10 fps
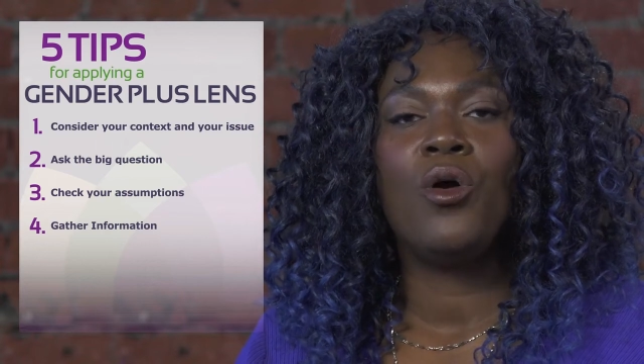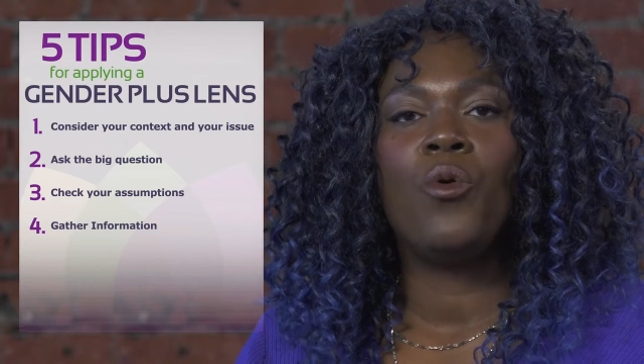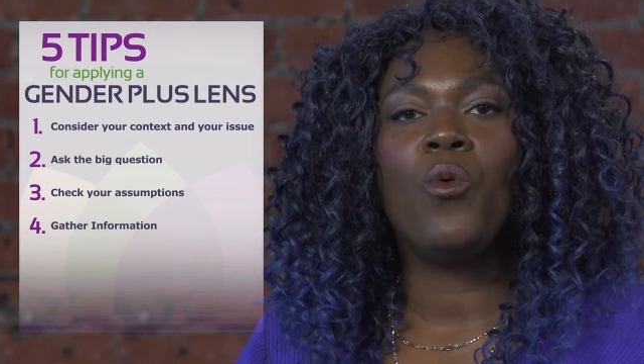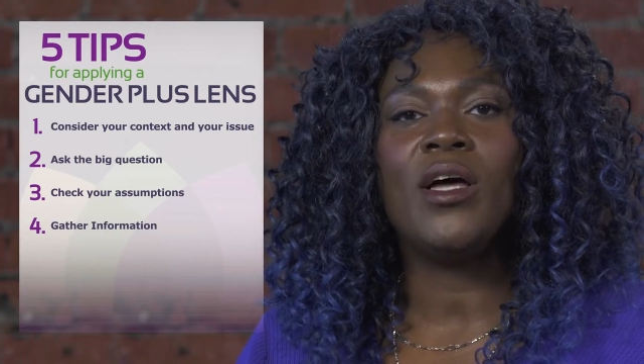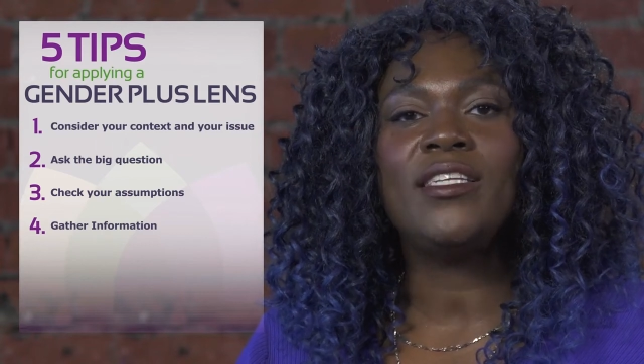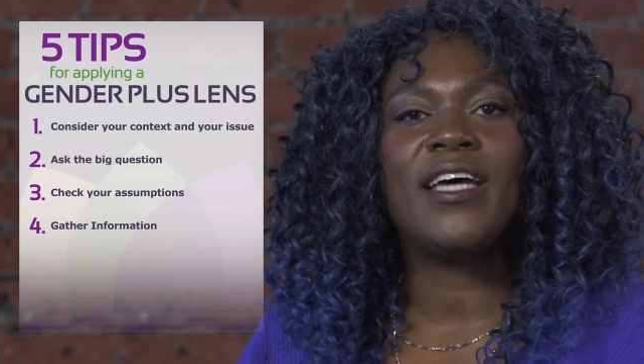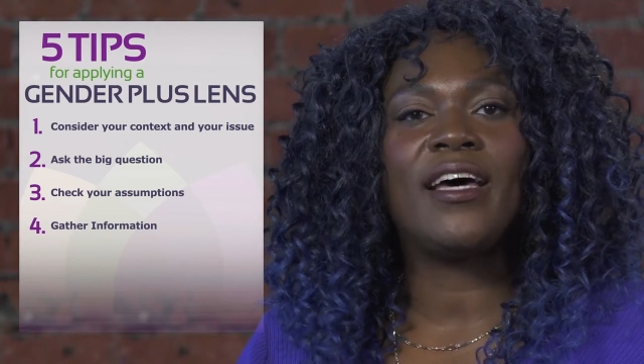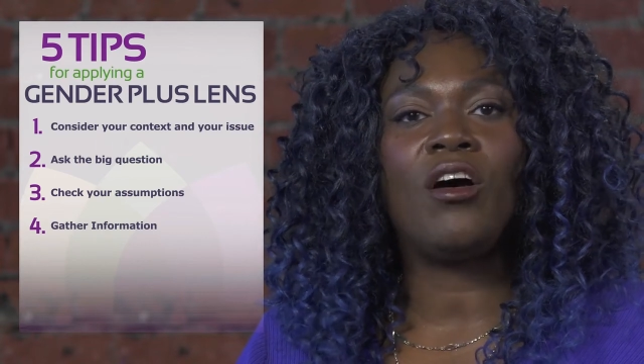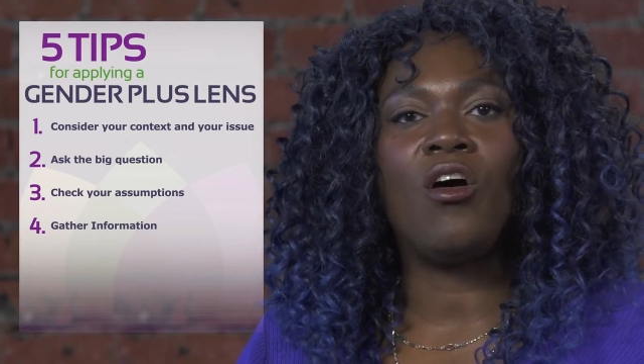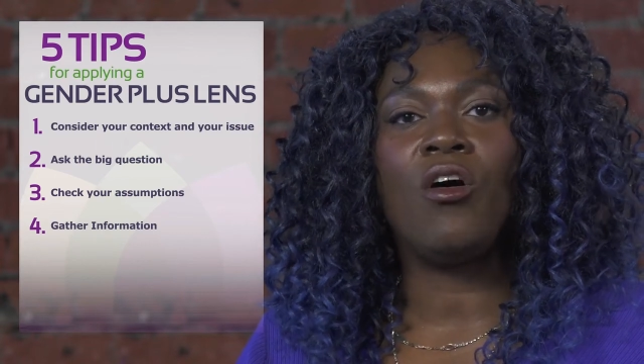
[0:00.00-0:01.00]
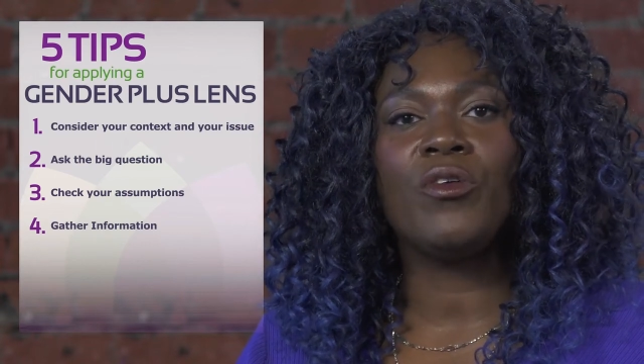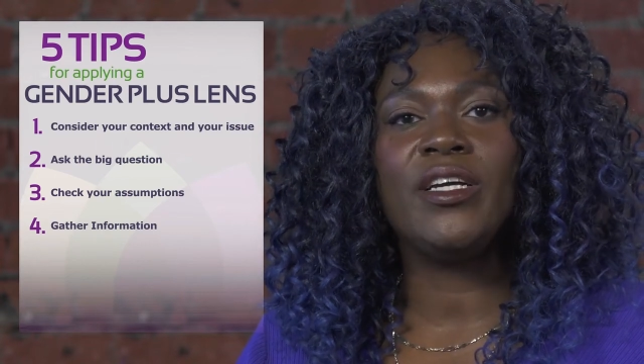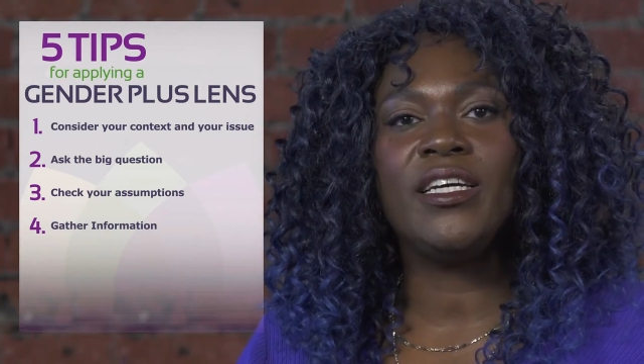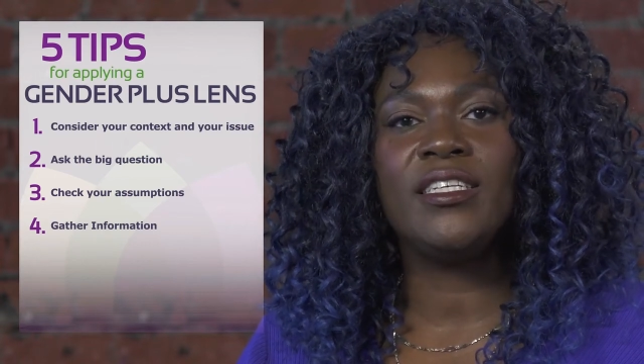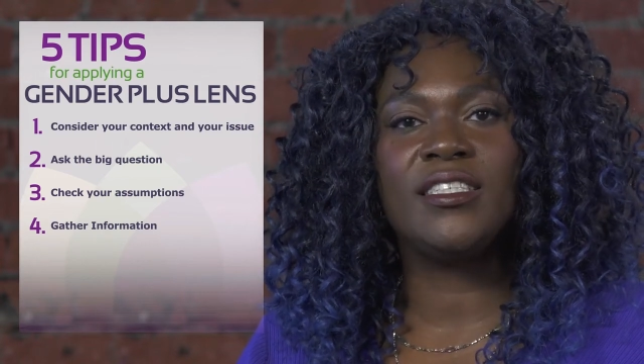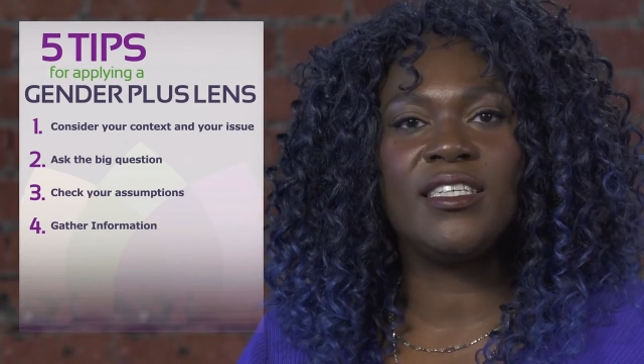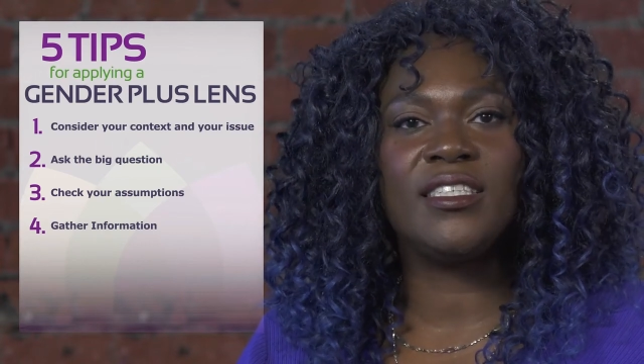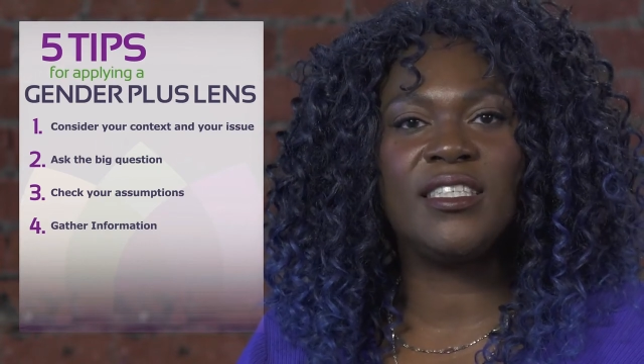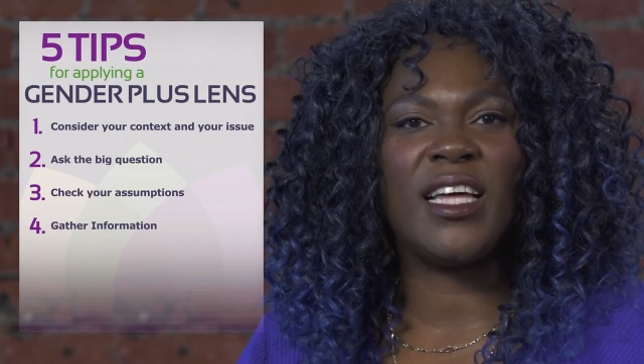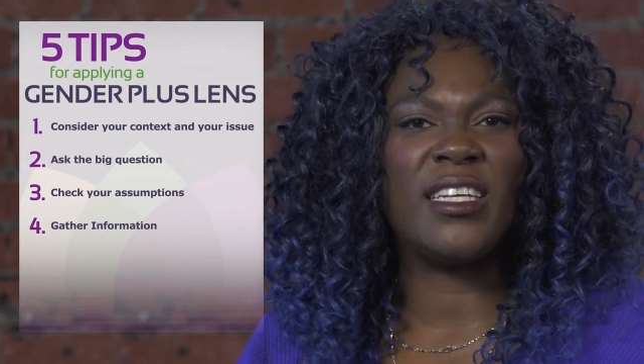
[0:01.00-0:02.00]
What data already
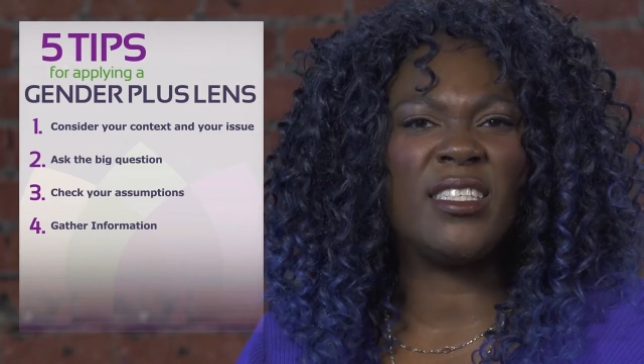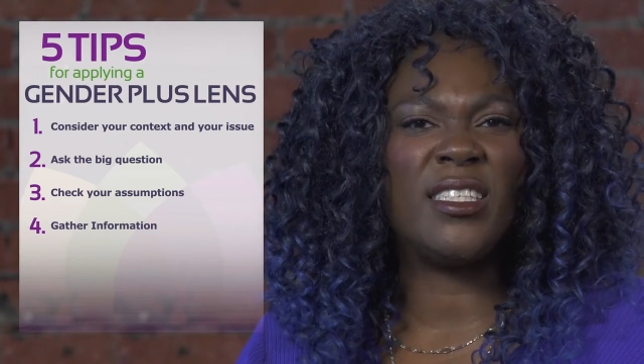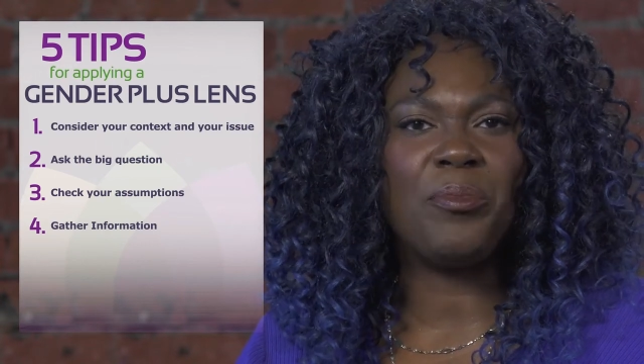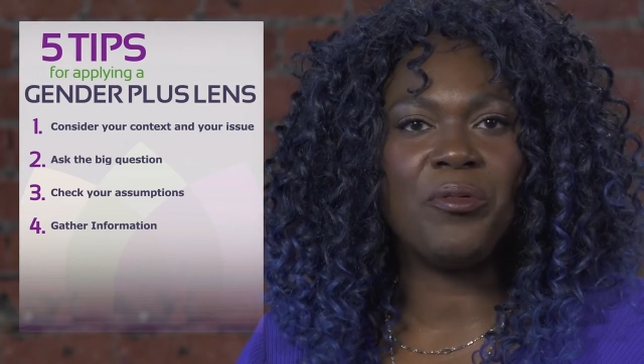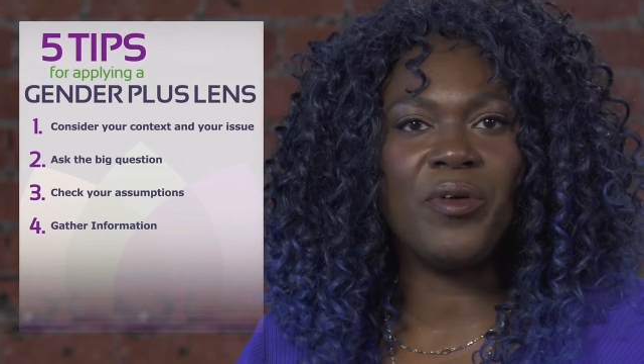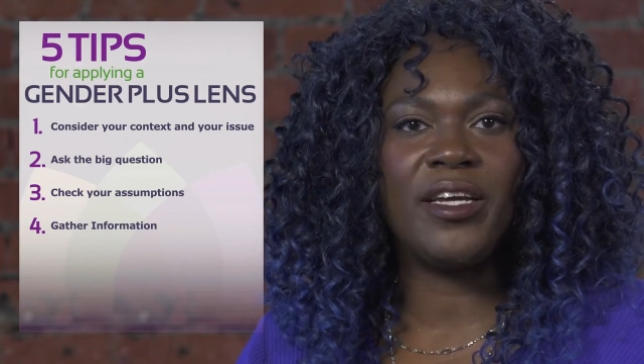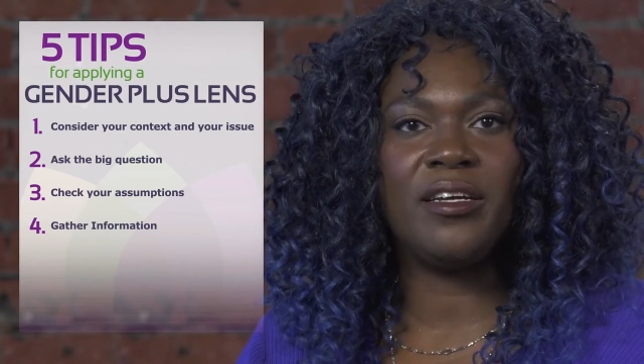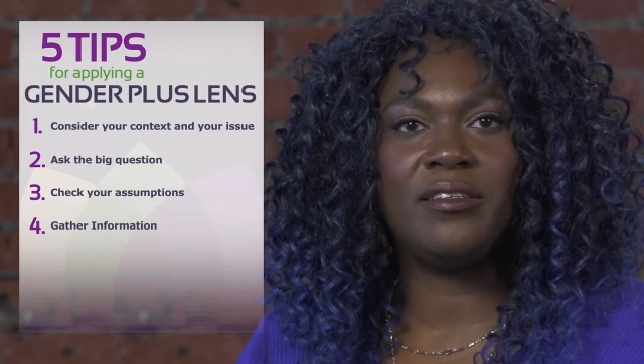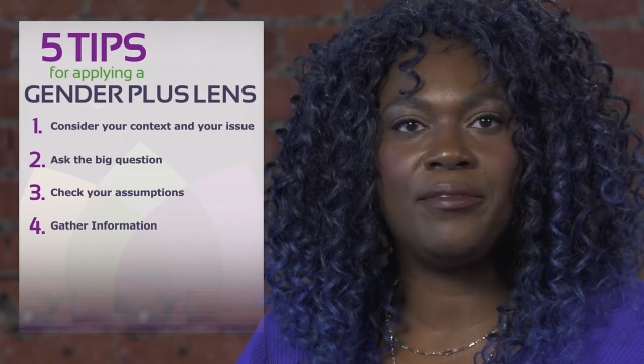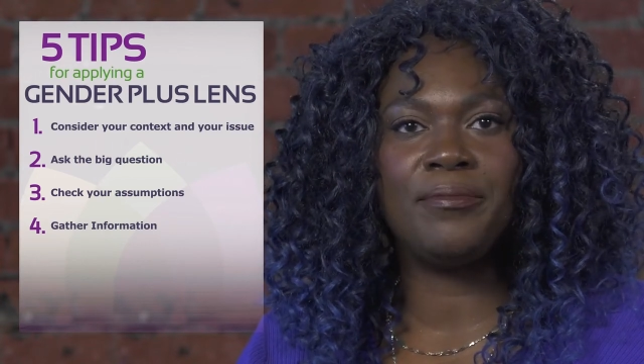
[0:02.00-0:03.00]
exists that's separated